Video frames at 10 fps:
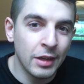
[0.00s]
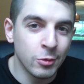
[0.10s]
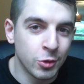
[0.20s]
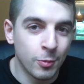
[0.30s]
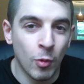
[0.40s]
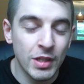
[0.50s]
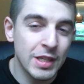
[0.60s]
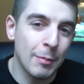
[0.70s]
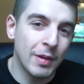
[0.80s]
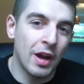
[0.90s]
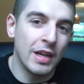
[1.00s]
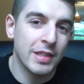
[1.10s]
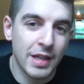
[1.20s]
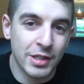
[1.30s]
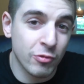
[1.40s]
Hey YouTube, what's up
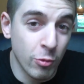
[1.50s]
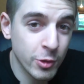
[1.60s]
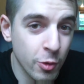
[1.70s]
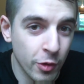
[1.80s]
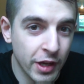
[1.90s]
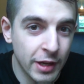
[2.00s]
guys? It's Gross Gore